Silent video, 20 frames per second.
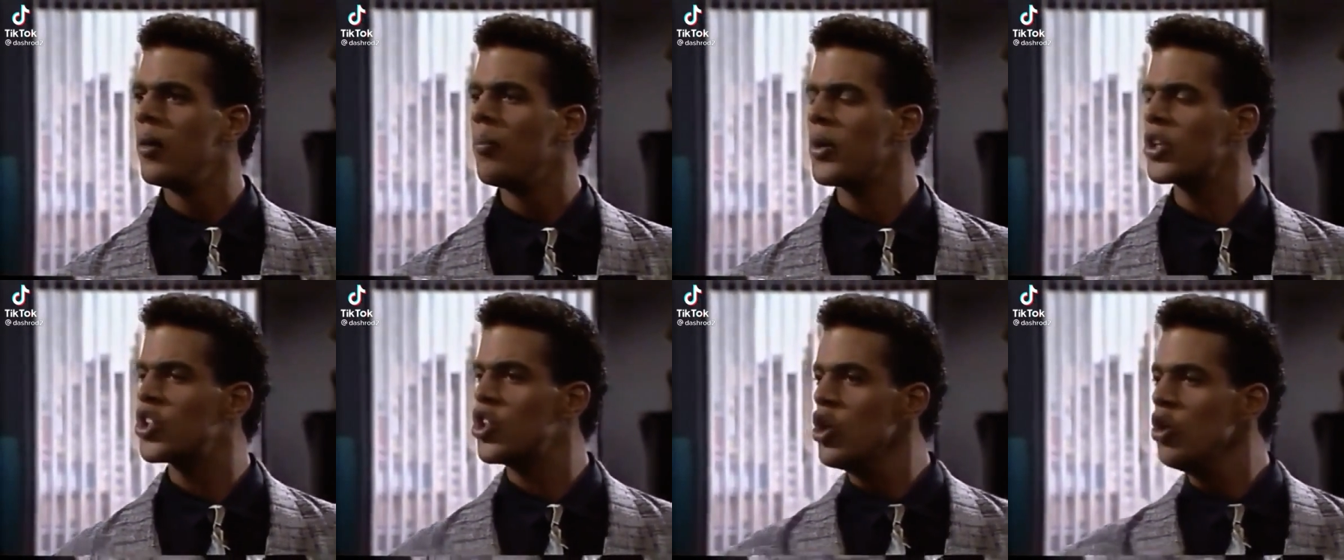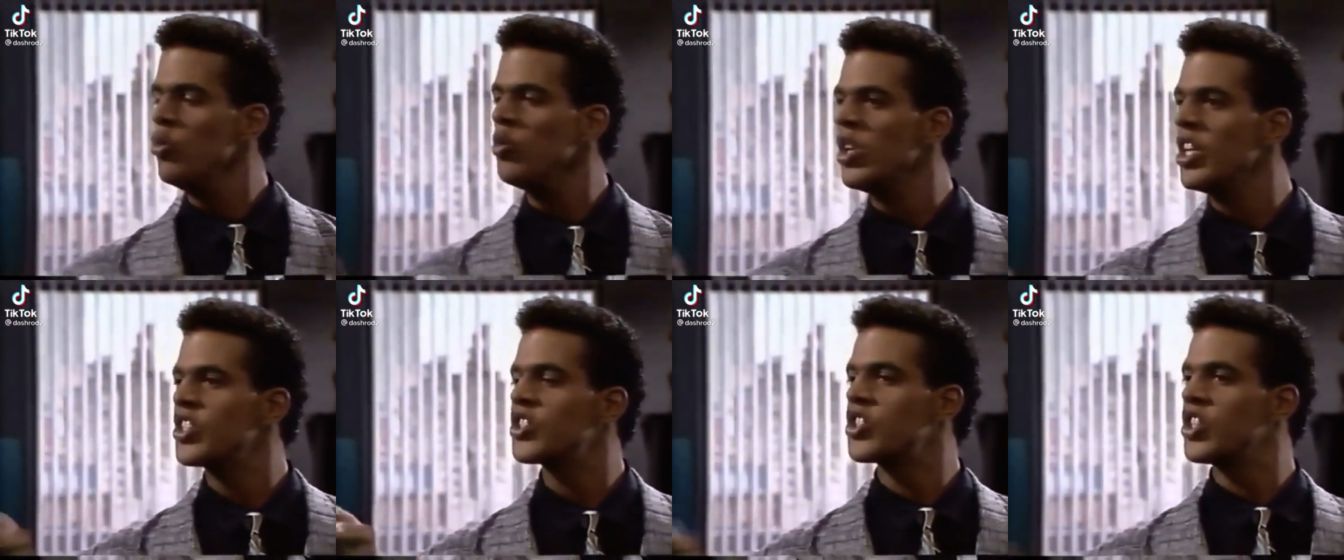But
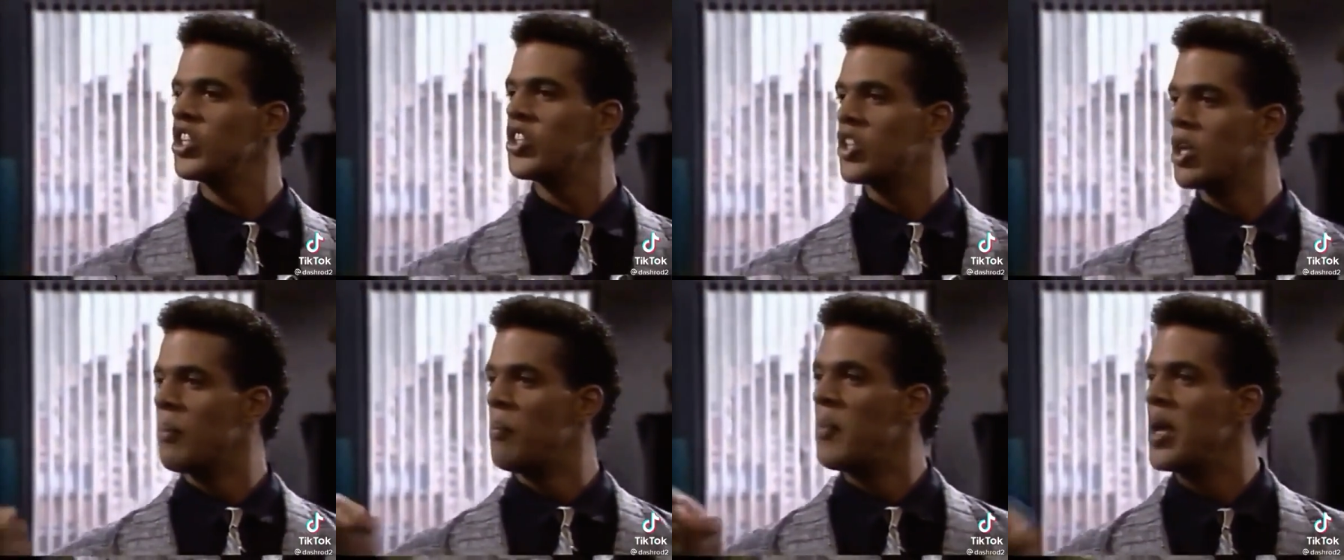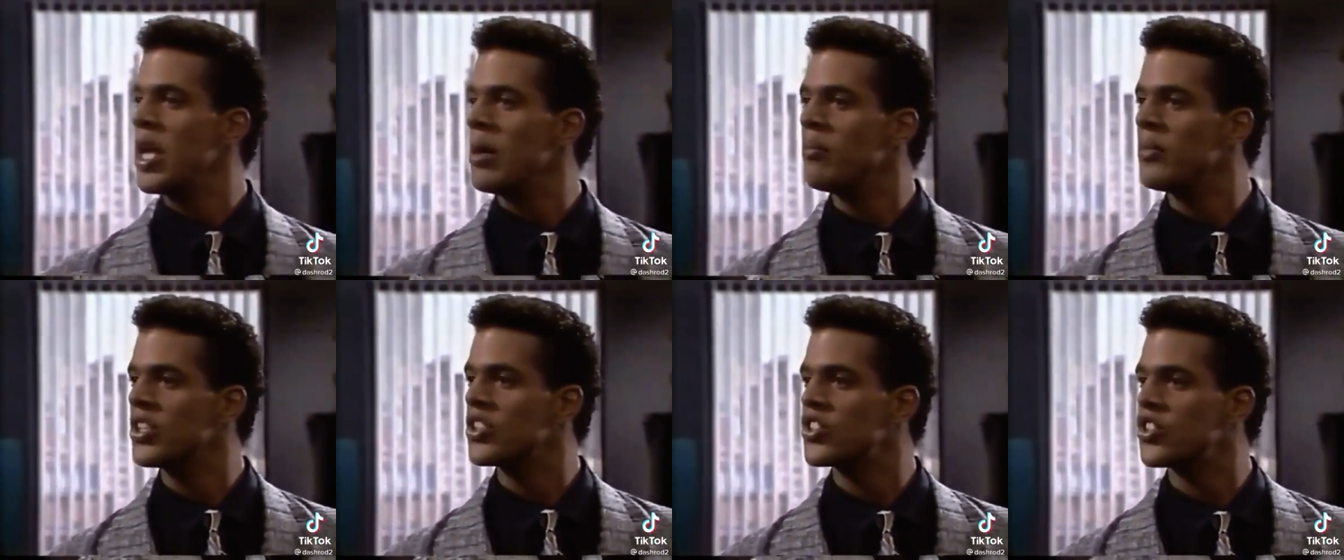you listen to
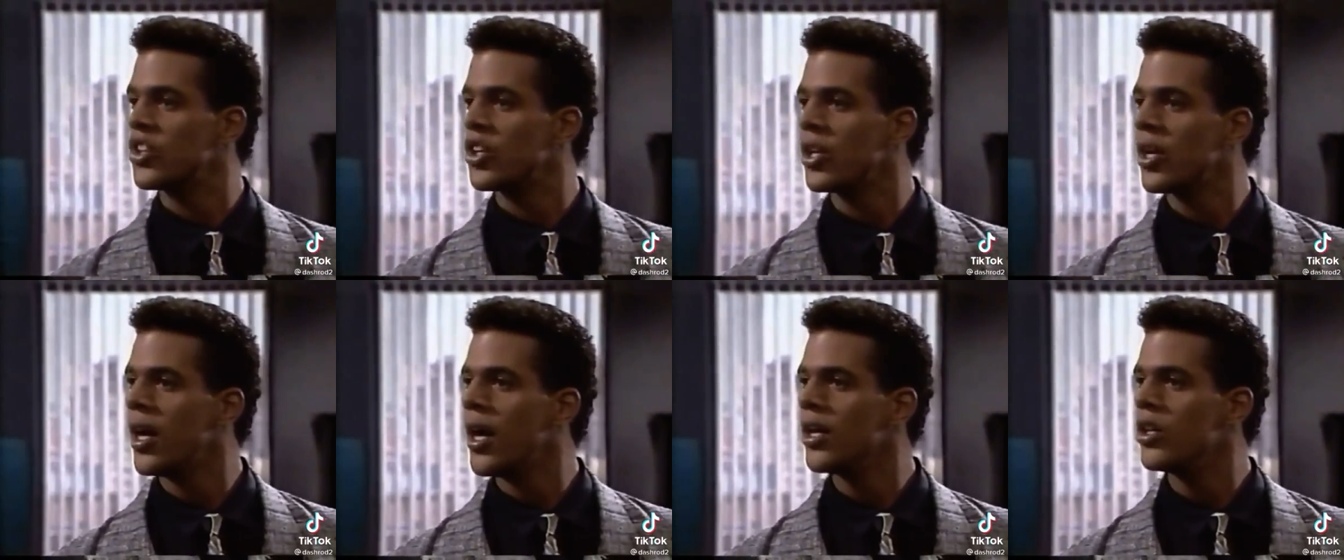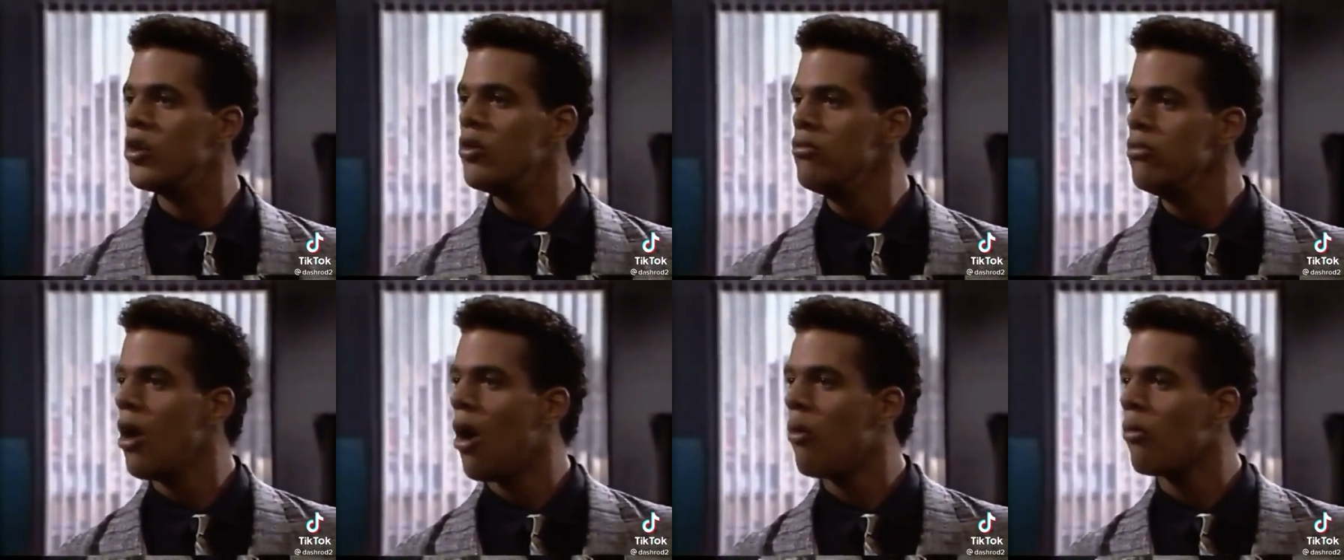me, mister.
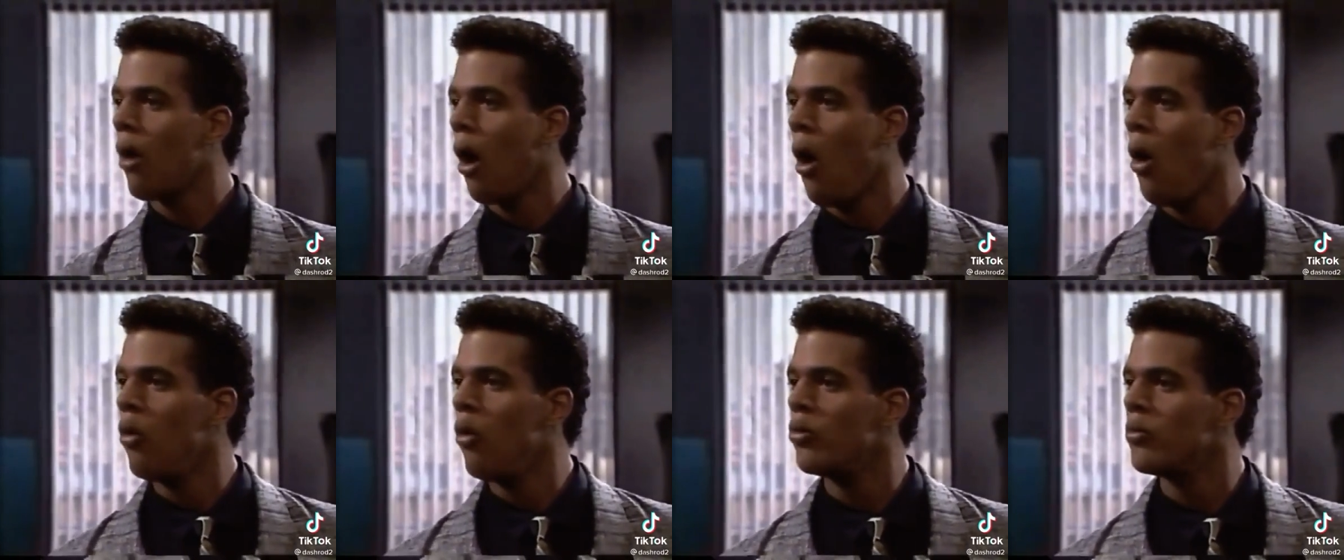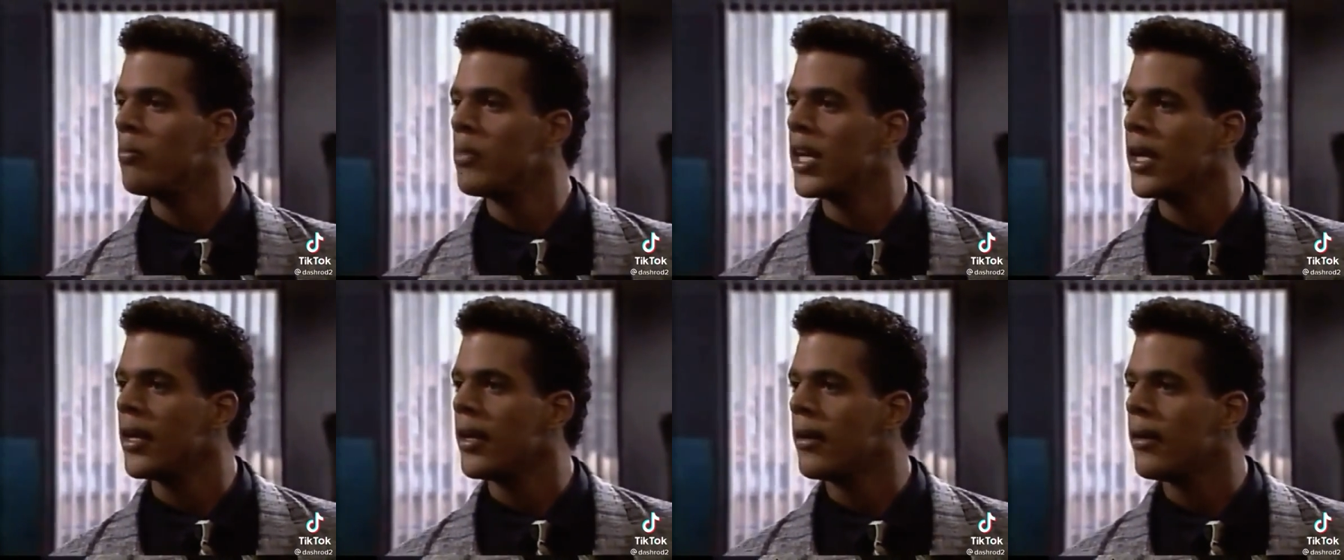You don't own
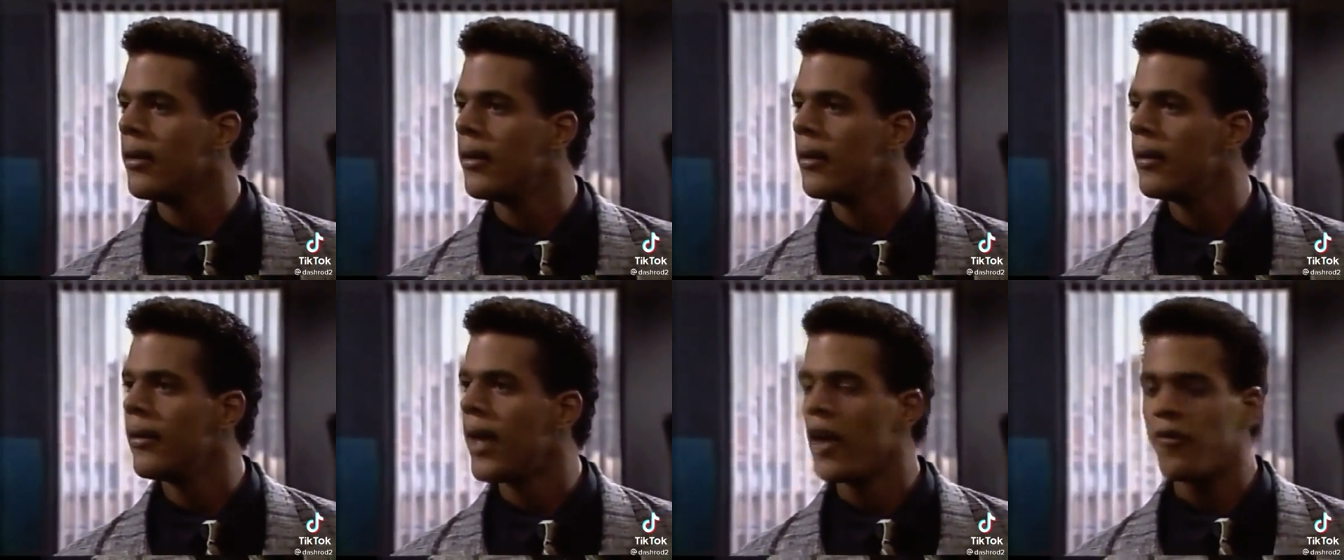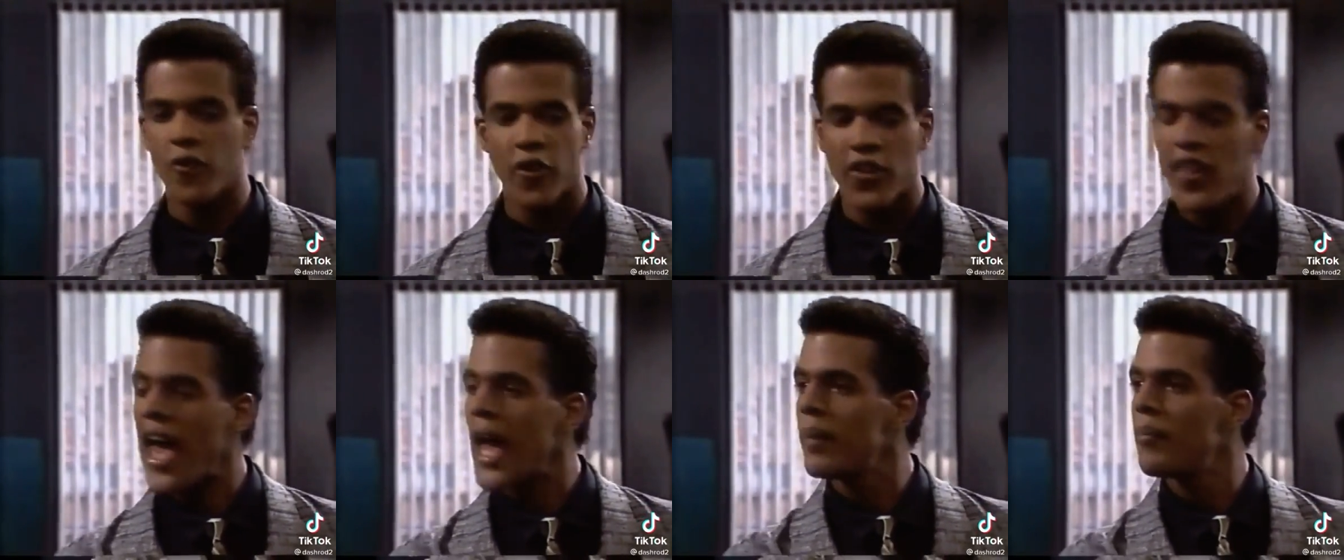me. And
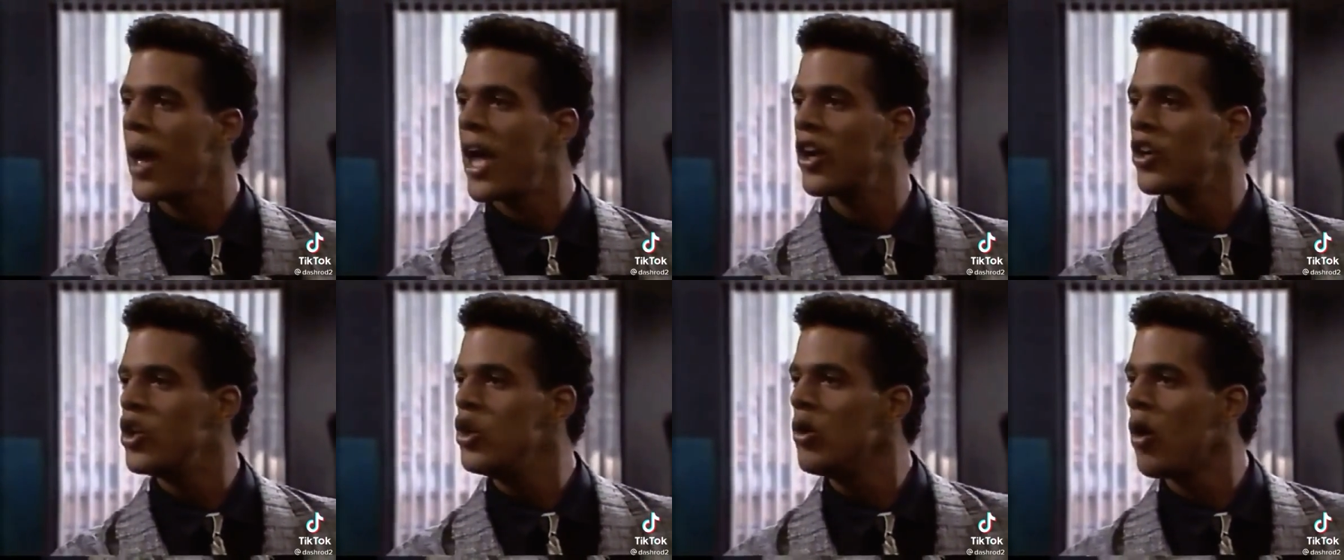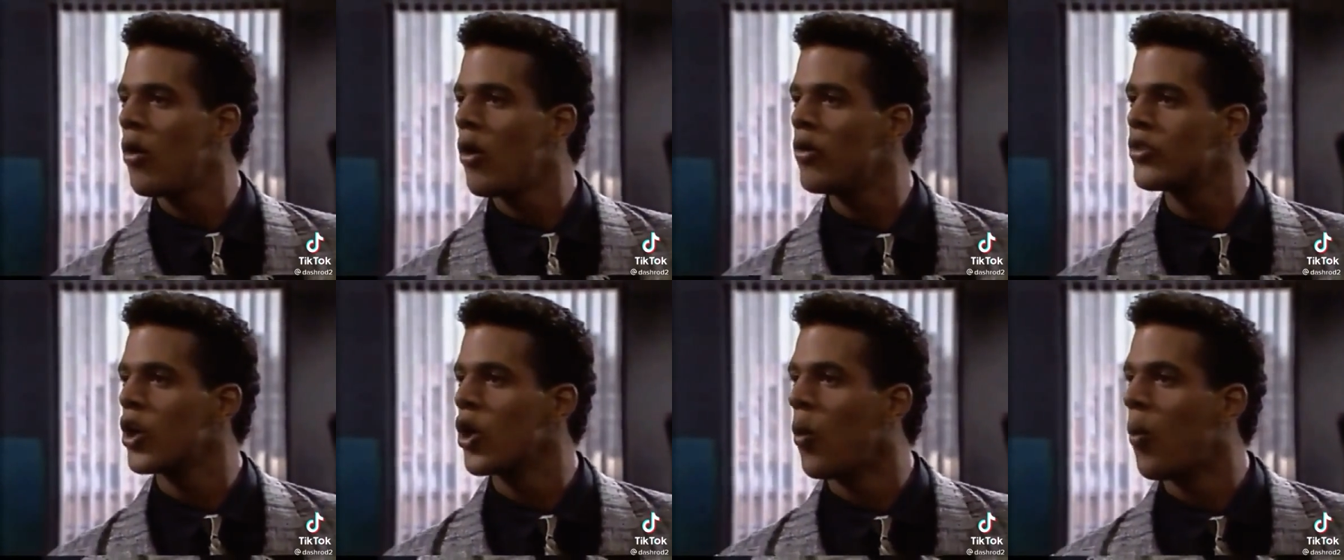for that matter, you don't
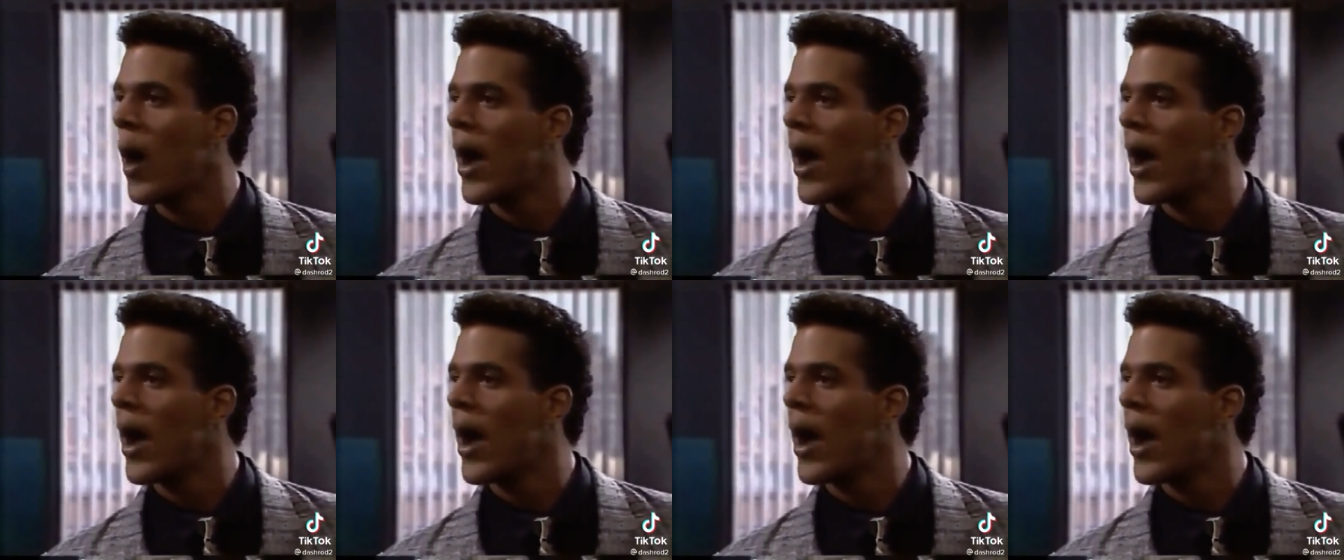own your